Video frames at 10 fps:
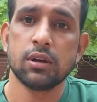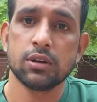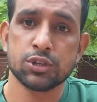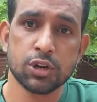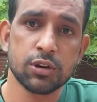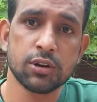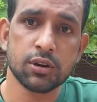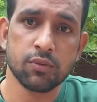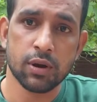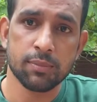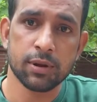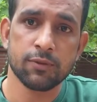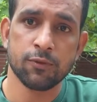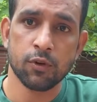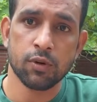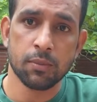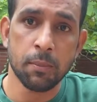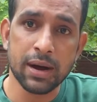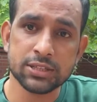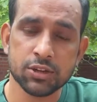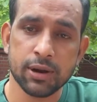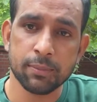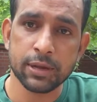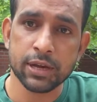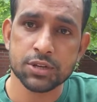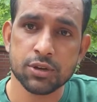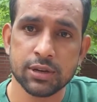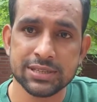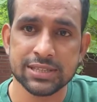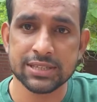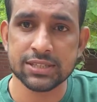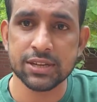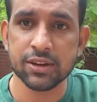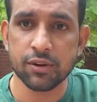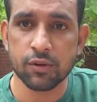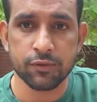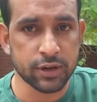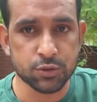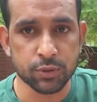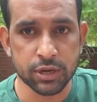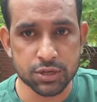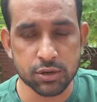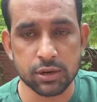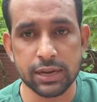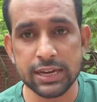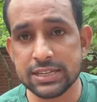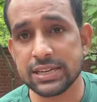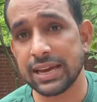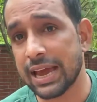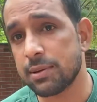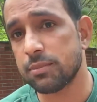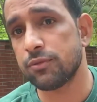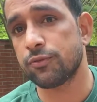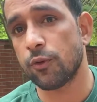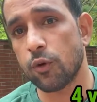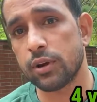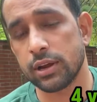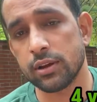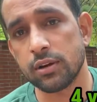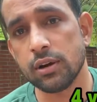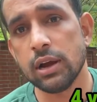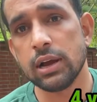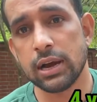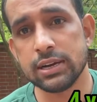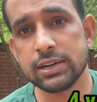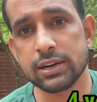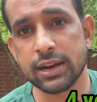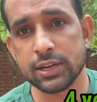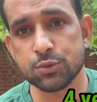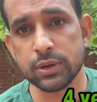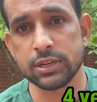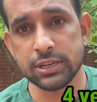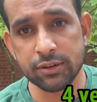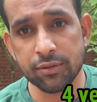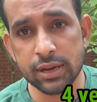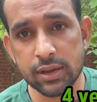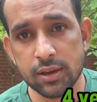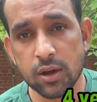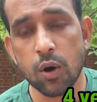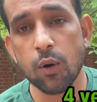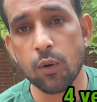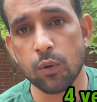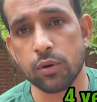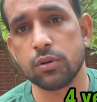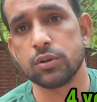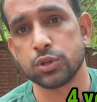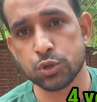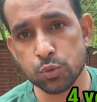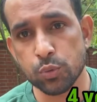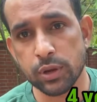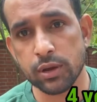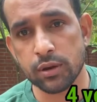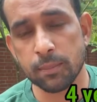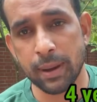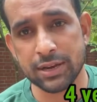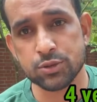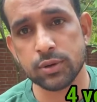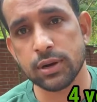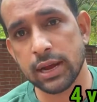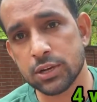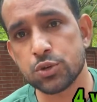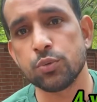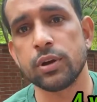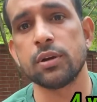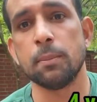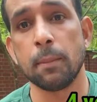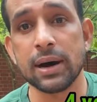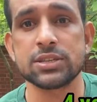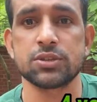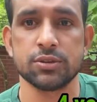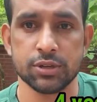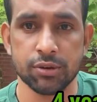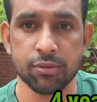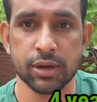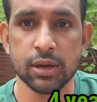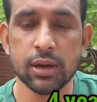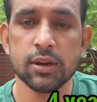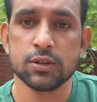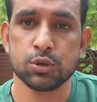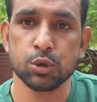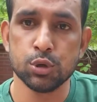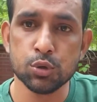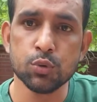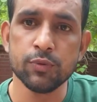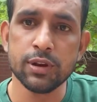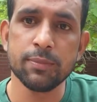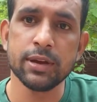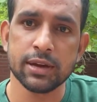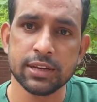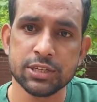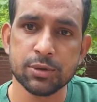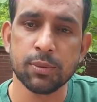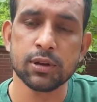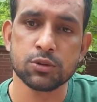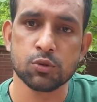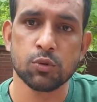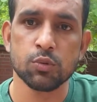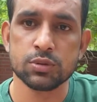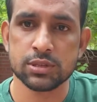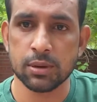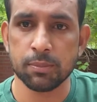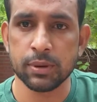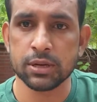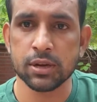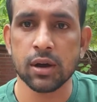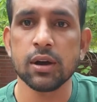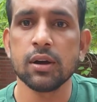journal requirement for master application is 16 years of education. It can be 4-year undergraduate degree or 2-year bachelor and 2-year master degree. So you will be eligible to submit a